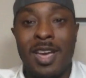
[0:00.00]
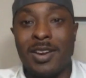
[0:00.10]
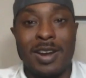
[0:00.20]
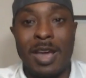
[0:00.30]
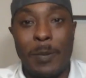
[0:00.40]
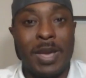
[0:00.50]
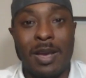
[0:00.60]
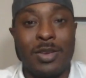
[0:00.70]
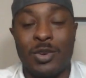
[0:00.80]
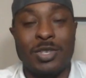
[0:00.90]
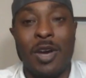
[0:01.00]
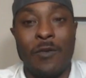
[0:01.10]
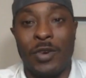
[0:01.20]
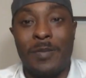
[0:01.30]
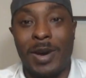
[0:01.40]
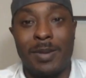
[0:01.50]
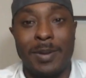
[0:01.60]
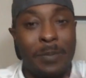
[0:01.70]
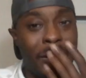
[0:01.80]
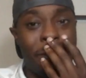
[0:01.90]
You're not helping out yourself or anybody by
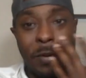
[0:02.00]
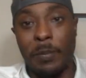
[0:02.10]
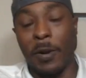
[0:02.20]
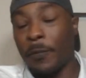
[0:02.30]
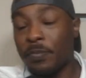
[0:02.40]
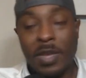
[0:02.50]
playing football.